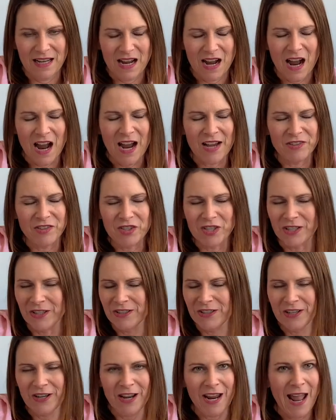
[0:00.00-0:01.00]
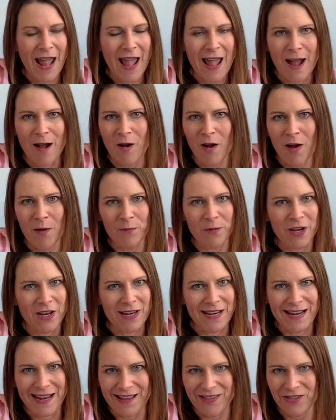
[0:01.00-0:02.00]
I don't know how I'm going
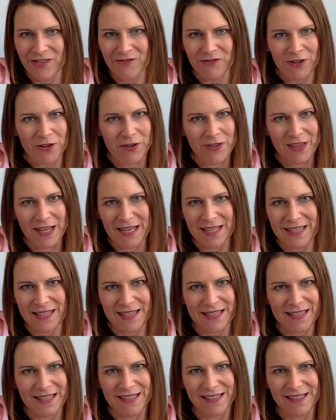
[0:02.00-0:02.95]
to get through this.